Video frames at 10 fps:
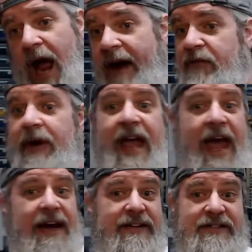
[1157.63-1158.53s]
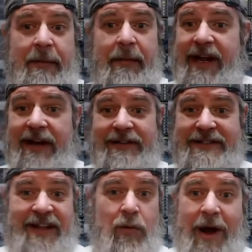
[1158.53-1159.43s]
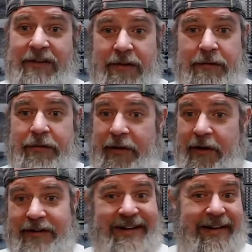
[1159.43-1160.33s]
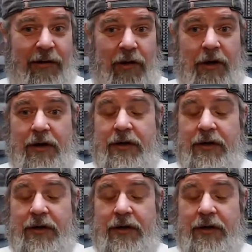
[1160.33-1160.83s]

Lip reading: Everybody had somebody else that they went to for their deal.